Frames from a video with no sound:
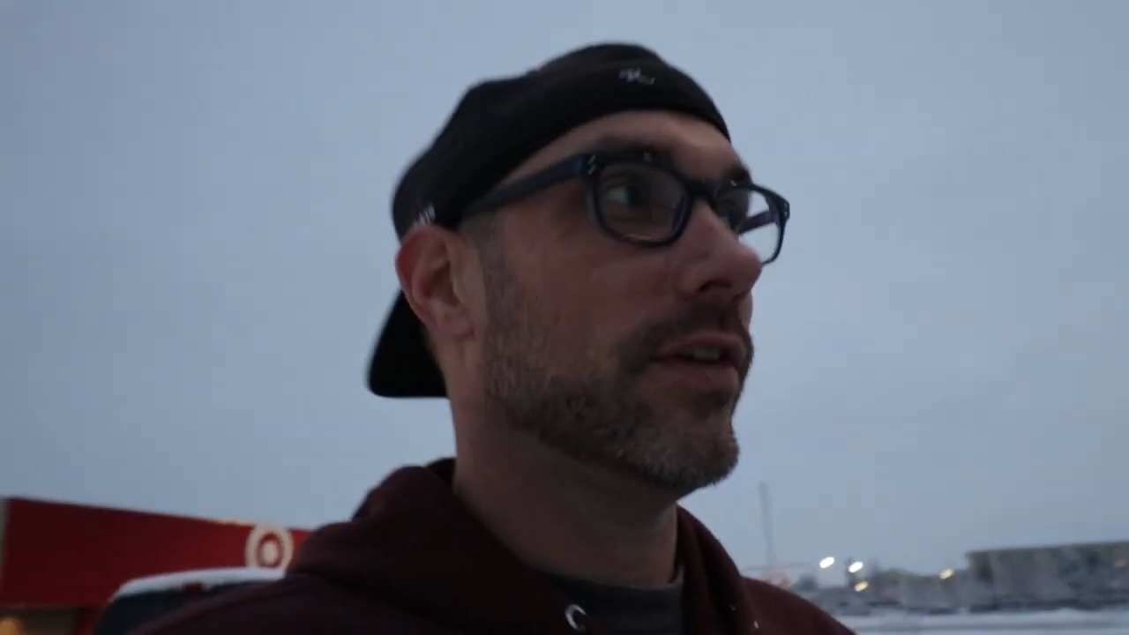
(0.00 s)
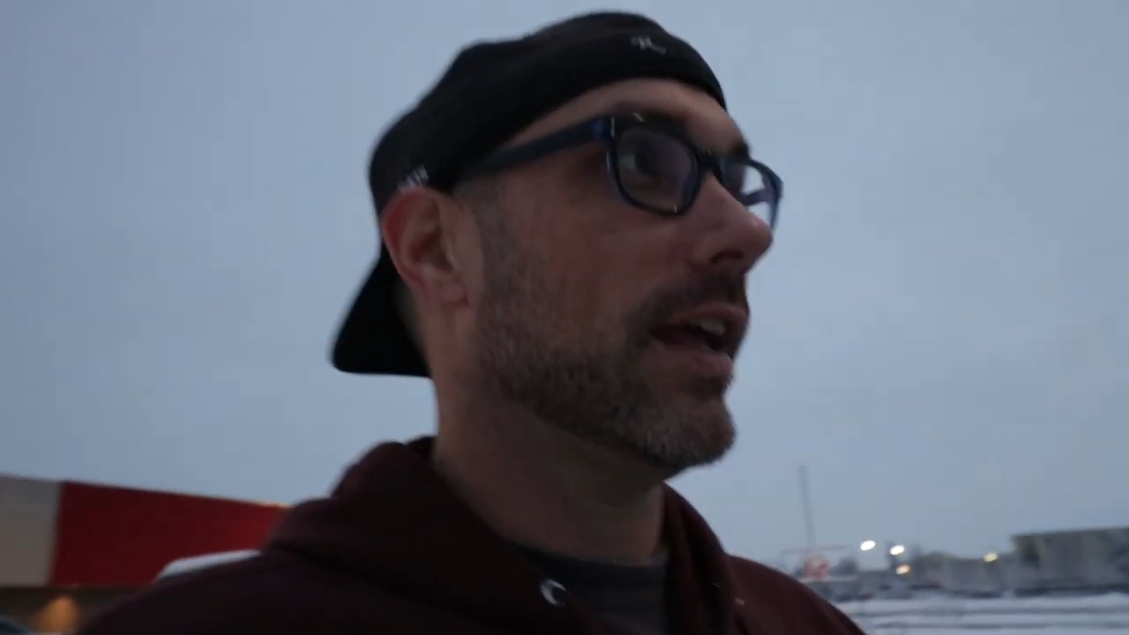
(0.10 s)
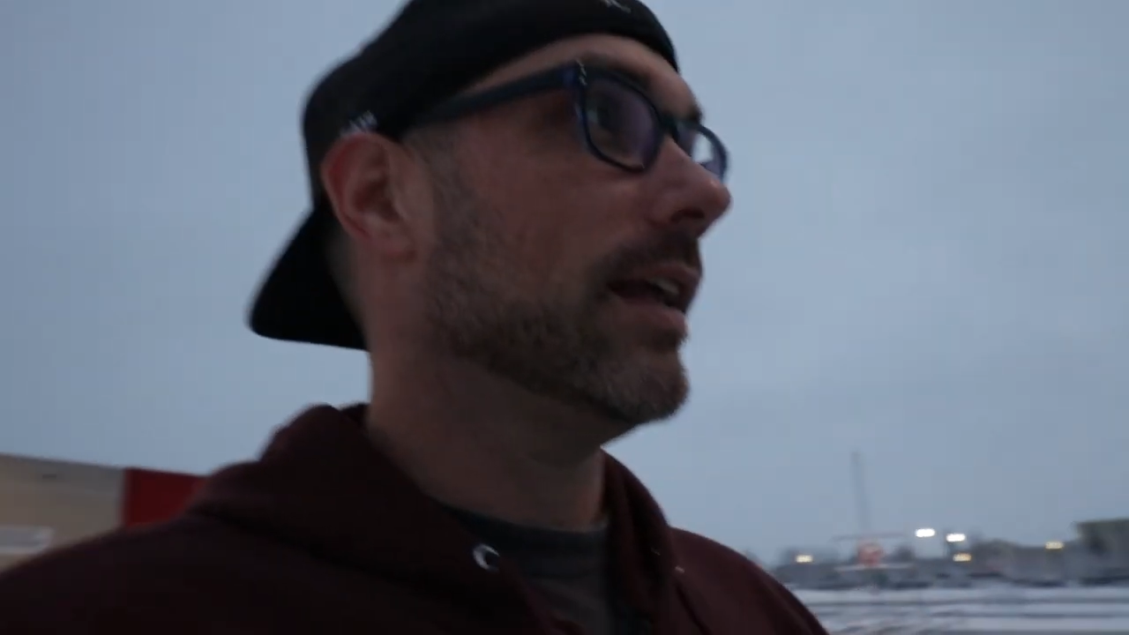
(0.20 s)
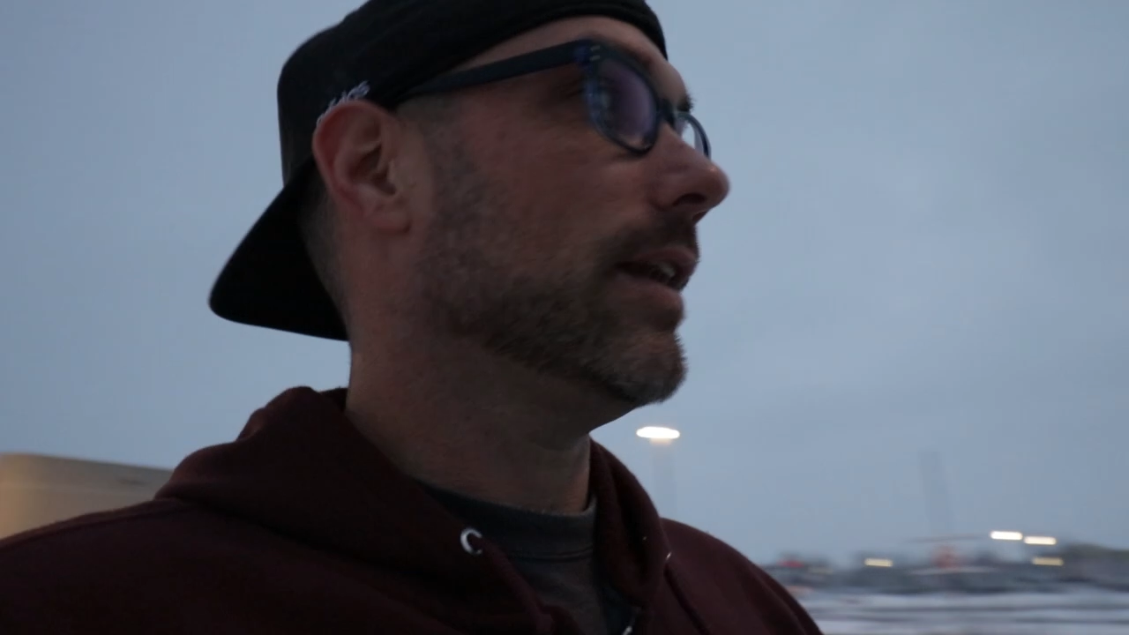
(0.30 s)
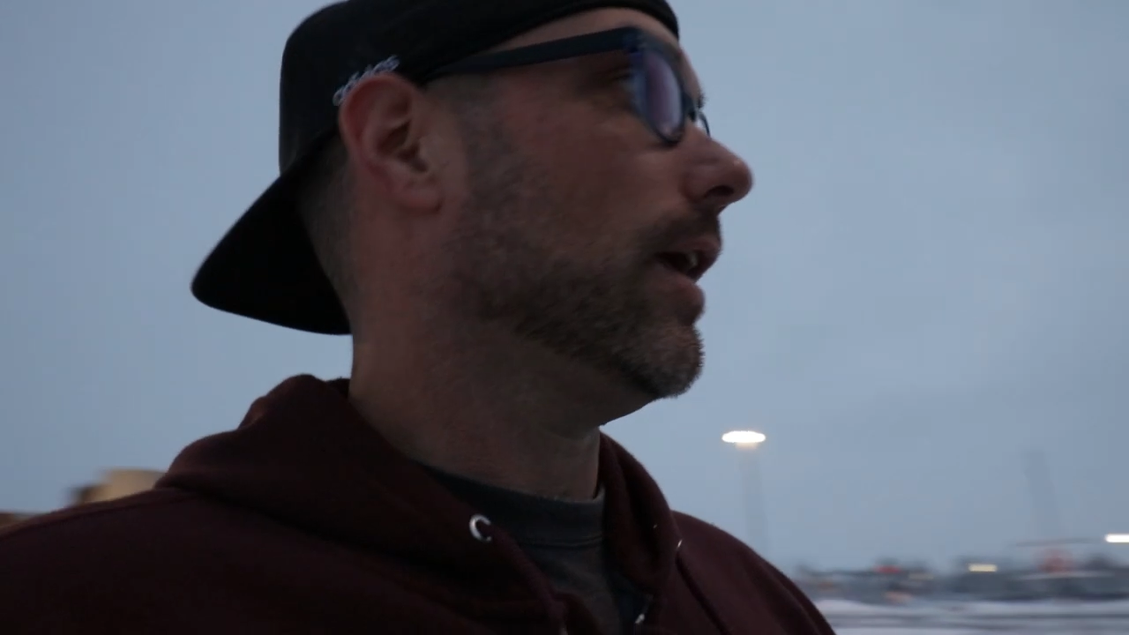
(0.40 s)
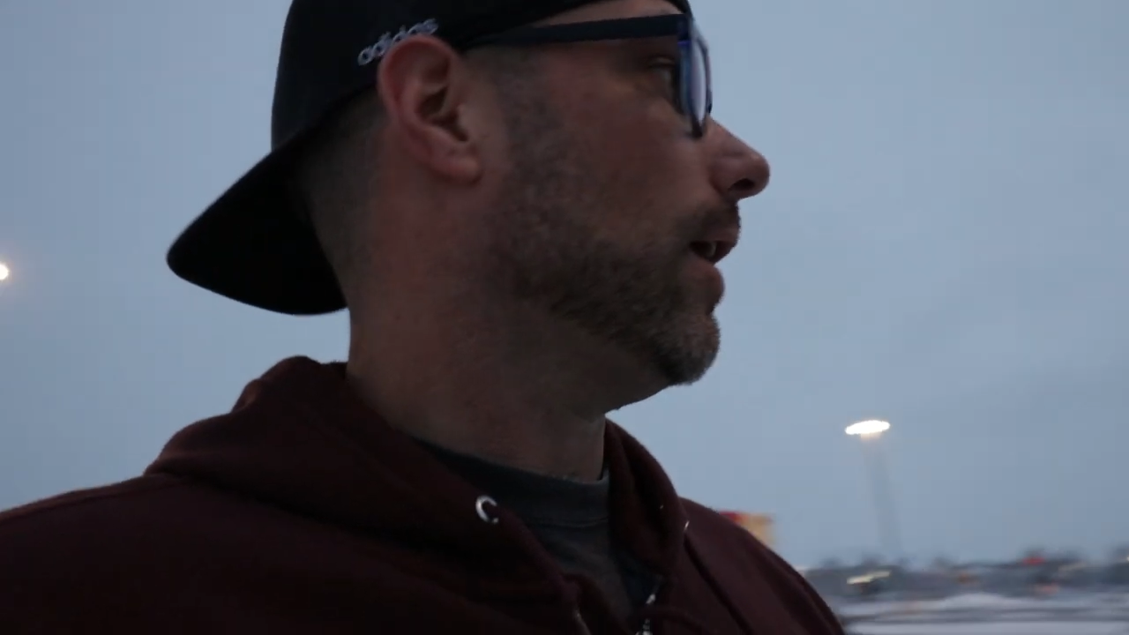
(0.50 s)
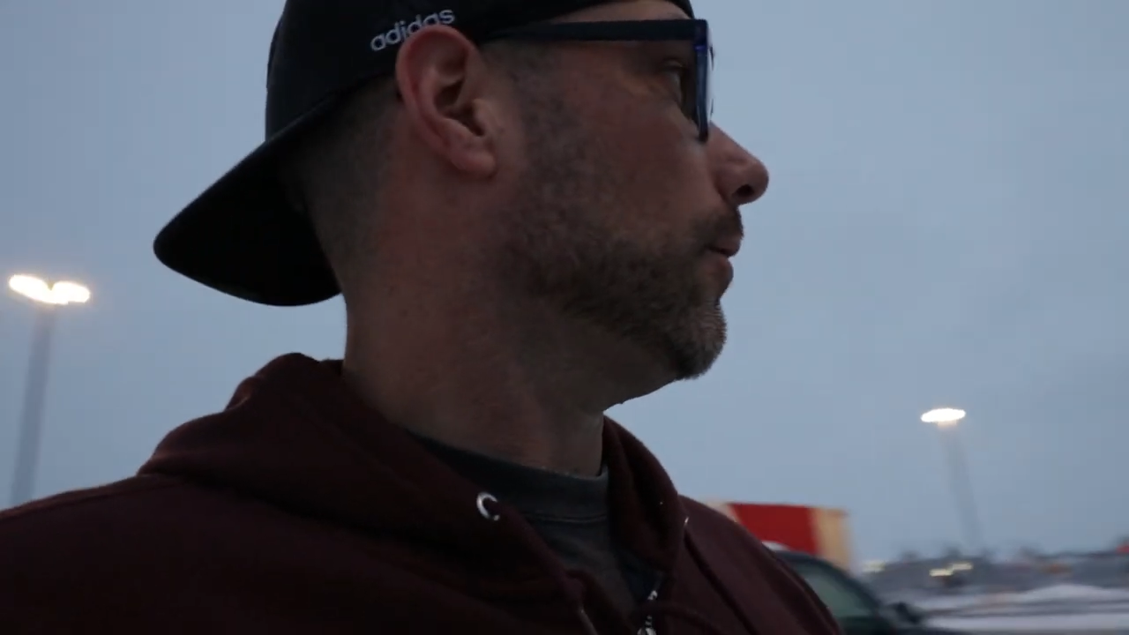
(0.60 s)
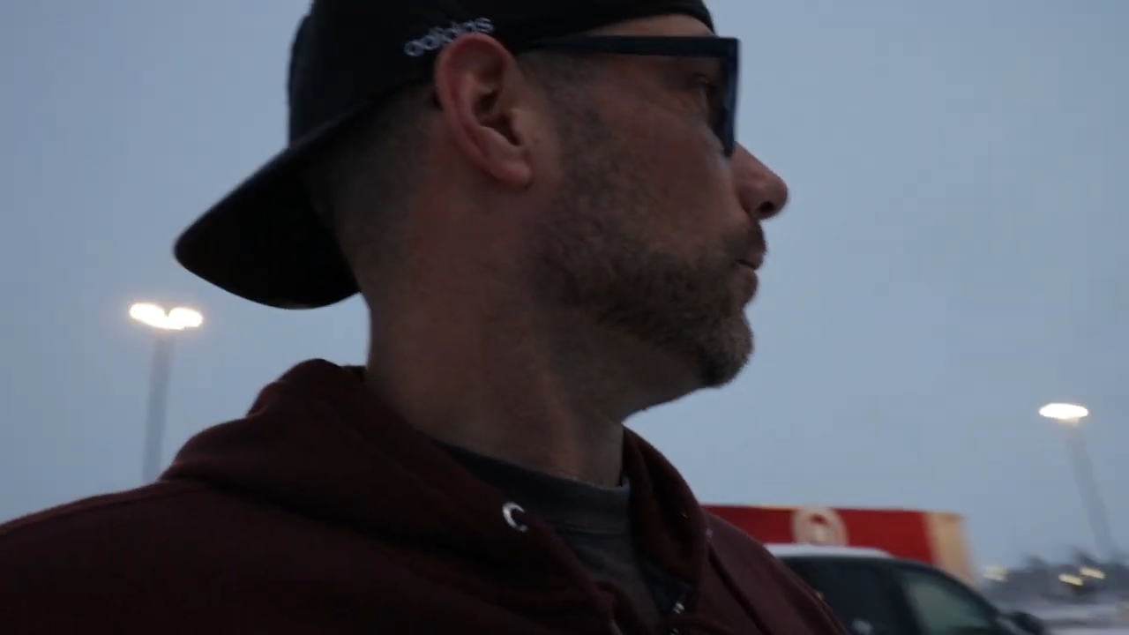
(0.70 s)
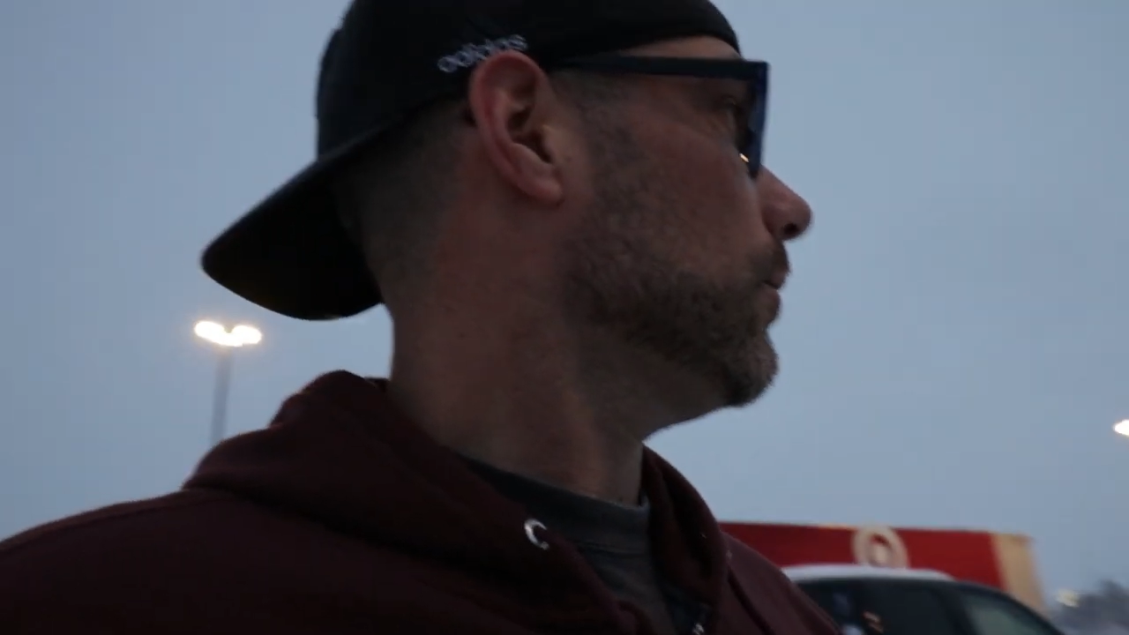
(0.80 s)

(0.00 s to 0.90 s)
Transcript: saying, uh,